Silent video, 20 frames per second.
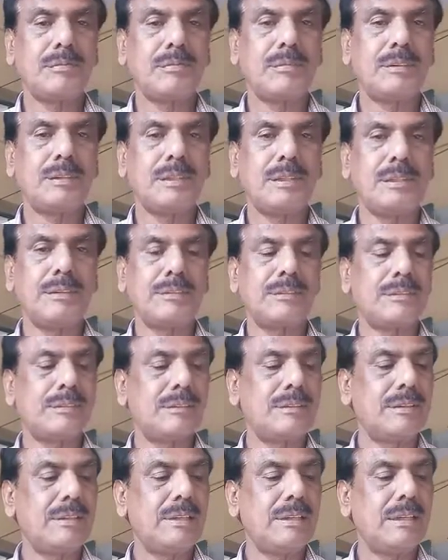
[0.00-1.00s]
Yes.
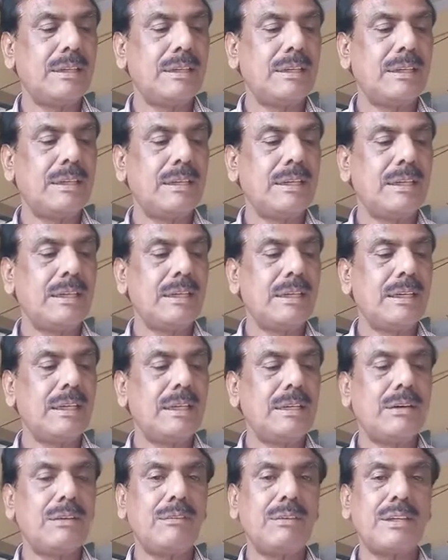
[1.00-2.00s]

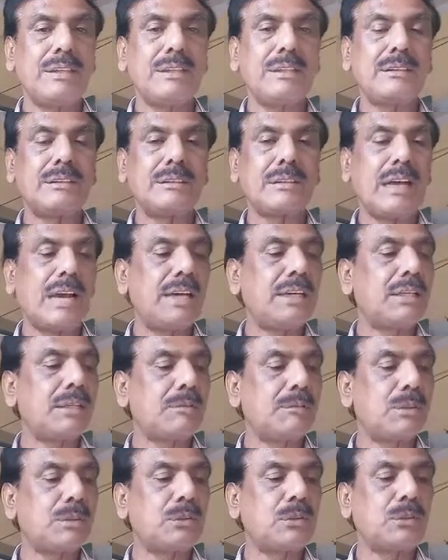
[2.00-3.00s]
When the size
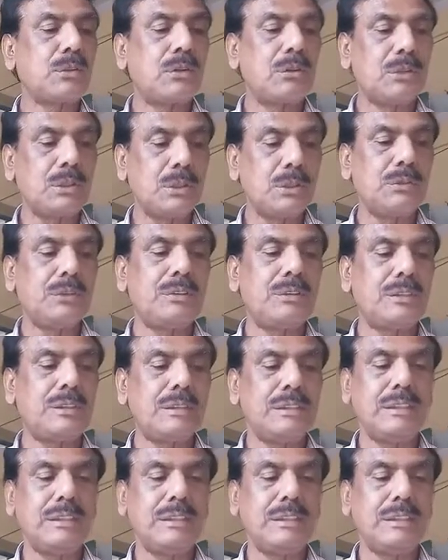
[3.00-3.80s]
of the solute